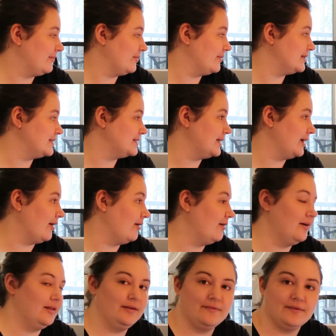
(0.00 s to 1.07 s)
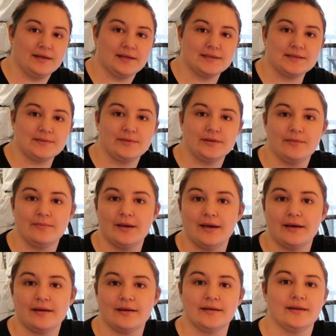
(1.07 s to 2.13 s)
I'm going to take all of this, put it
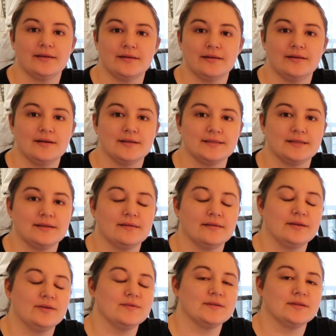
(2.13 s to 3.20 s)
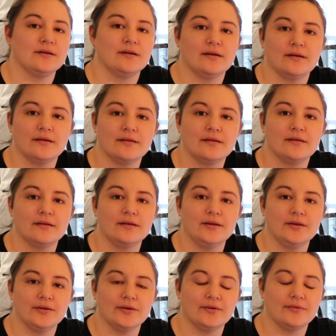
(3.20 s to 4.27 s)
back in the closet that you saw,
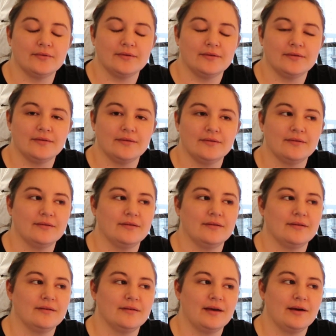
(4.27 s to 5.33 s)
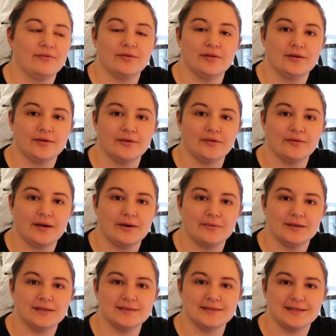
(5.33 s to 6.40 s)
you know, however long ago that
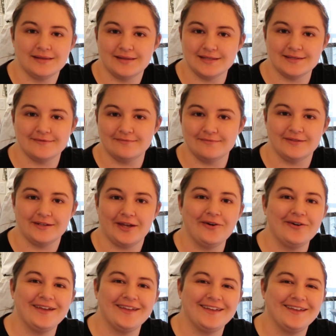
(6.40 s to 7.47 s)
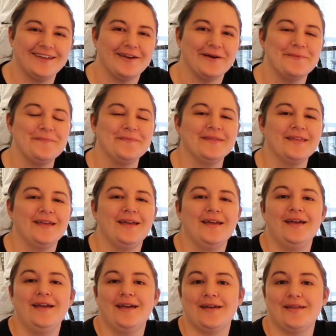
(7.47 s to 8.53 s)
was in this video.
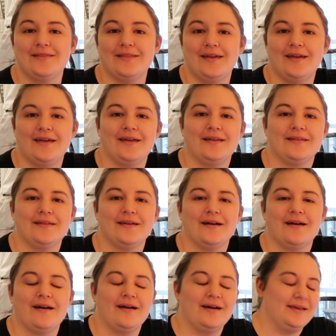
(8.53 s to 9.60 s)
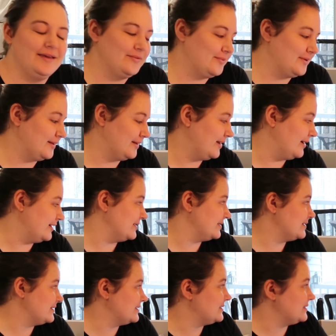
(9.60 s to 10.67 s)
And then I had
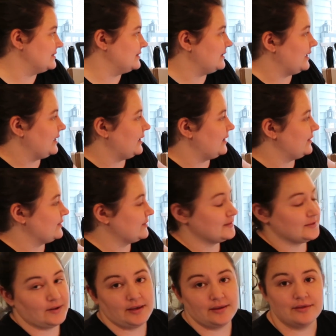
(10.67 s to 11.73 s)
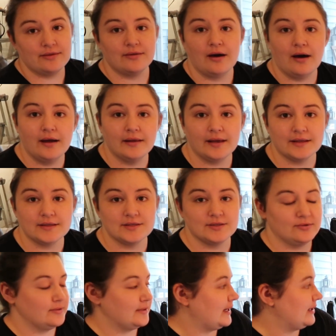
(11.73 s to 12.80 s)
realized that, so I thought I'd
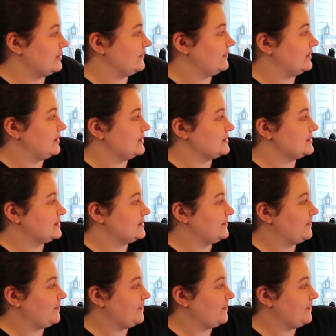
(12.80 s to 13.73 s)
sold out of these,